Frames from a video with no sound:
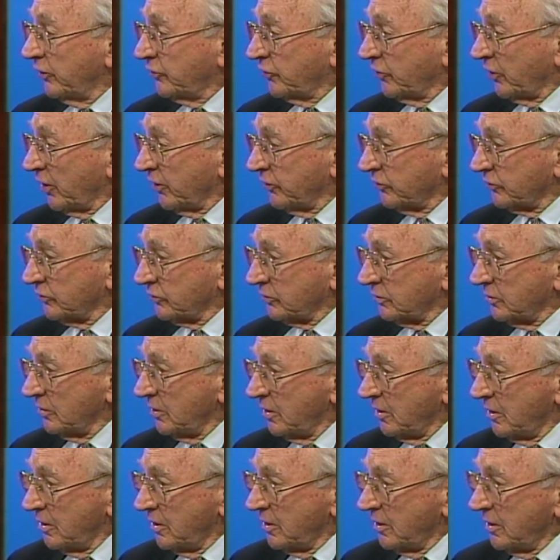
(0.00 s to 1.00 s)
Just
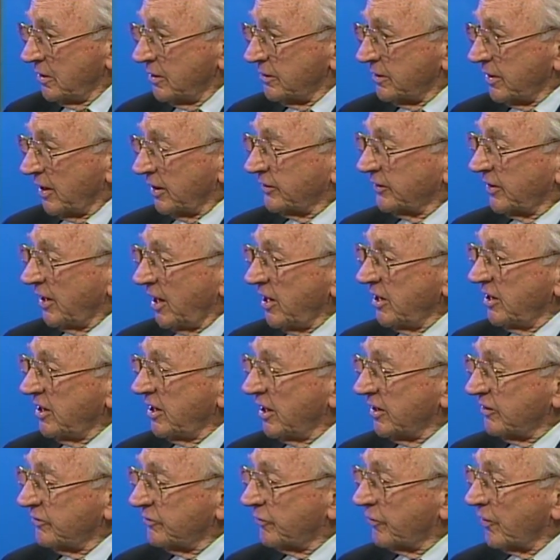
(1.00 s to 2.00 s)
that they
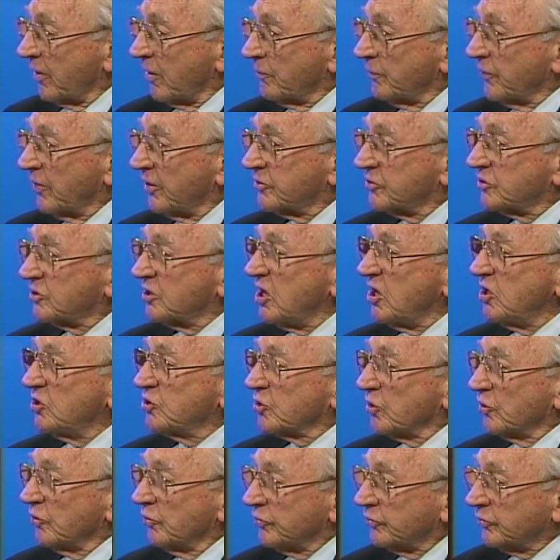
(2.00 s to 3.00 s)
get from the
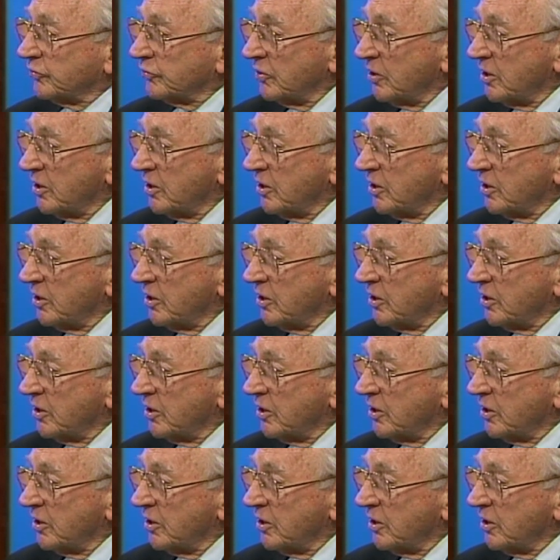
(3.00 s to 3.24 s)
teachers.